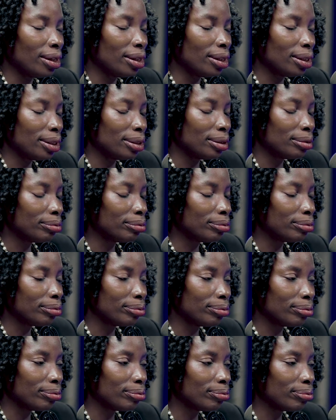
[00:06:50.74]

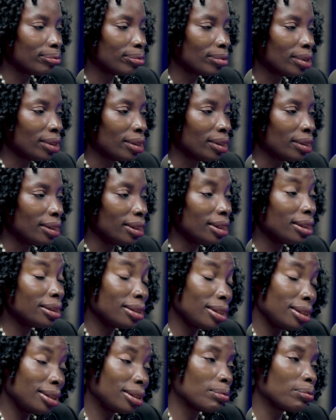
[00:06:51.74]

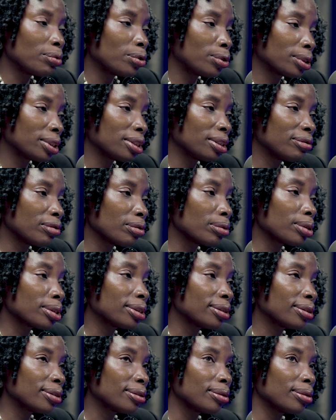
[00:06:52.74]
It is important for
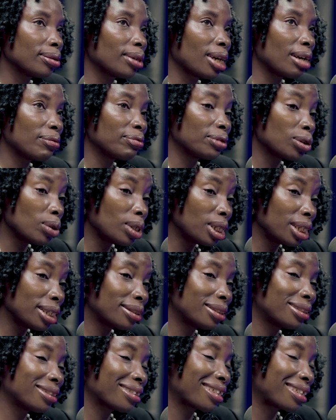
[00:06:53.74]
us to have
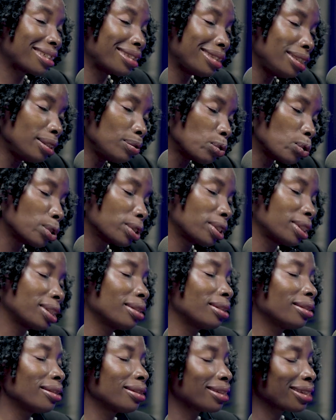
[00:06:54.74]
toilets, clean
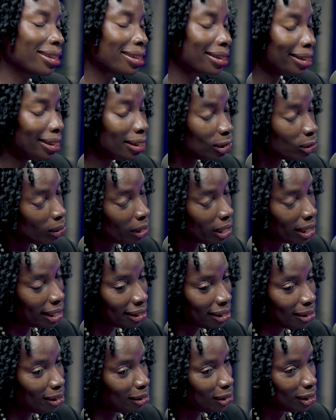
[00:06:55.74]
water, clean
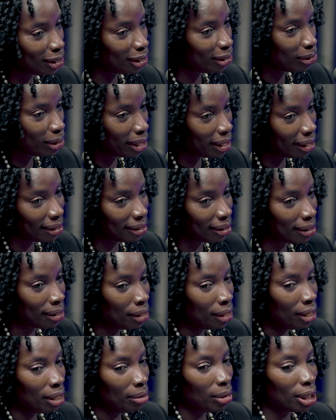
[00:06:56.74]
toilets, not just toilets,
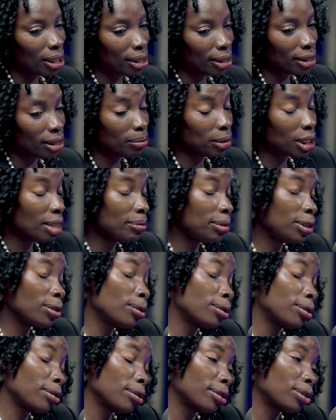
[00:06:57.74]
because sometimes you
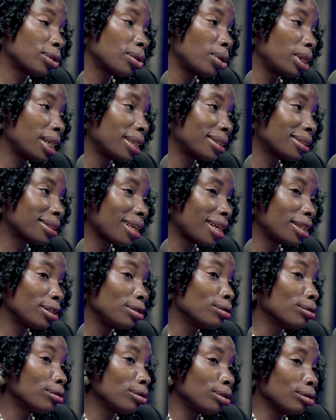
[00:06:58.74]
go to the toilets and
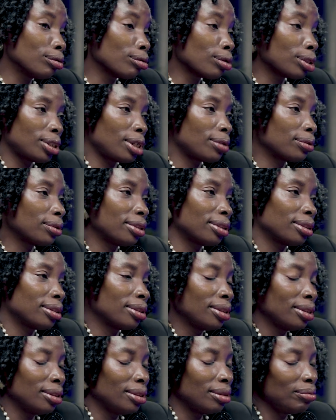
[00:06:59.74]
you rush out
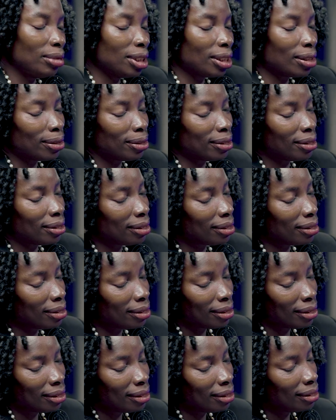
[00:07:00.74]

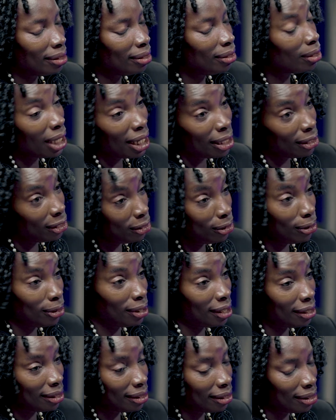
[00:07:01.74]
because you can't
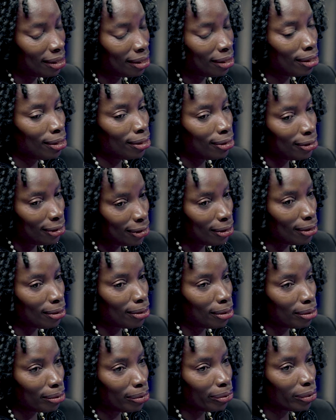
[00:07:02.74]
use it.
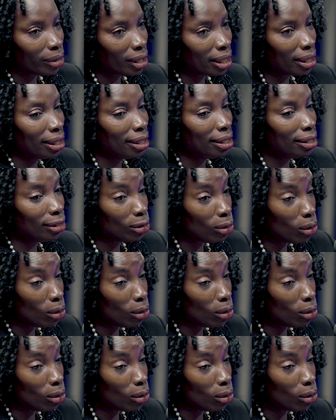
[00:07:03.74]
So clean